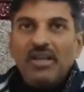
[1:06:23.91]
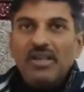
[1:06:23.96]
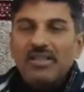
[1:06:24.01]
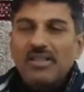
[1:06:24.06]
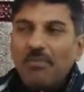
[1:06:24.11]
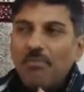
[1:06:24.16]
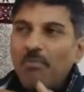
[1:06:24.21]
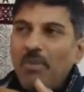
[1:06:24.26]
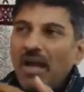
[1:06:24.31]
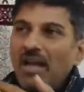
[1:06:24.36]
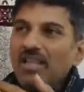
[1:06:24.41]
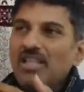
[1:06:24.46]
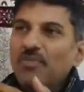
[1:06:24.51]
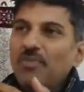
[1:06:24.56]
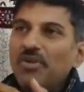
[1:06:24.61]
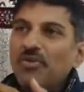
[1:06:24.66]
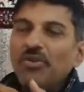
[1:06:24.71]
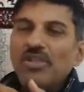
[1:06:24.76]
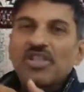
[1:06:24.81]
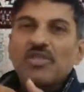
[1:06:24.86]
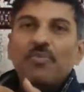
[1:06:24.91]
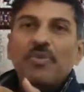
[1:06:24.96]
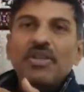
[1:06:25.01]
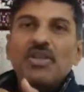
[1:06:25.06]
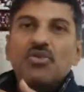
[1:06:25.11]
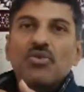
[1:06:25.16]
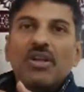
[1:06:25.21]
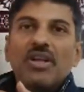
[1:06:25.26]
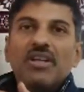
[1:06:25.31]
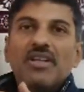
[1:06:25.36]
some balance between
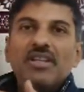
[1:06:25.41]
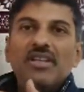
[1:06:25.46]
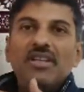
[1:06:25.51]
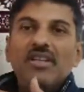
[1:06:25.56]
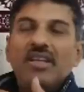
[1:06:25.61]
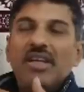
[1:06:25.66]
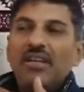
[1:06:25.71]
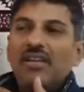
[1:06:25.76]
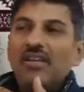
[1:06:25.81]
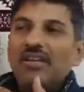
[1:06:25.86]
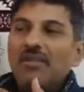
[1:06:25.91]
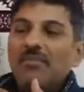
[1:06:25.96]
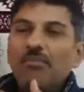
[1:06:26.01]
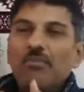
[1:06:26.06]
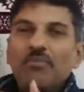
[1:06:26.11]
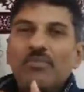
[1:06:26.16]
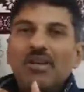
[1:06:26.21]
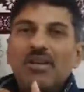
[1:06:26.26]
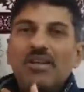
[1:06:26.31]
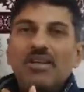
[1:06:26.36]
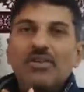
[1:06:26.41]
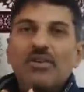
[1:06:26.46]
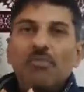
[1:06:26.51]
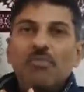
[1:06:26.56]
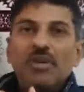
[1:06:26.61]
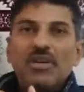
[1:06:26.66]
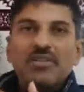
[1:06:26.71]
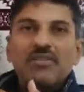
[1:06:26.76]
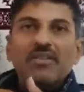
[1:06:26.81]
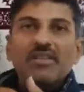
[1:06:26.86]
spirituality and
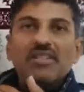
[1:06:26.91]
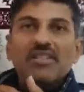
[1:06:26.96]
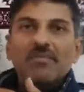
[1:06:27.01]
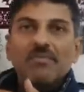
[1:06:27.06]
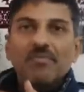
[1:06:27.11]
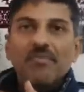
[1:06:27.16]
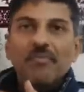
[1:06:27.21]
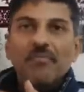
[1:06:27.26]
materialism.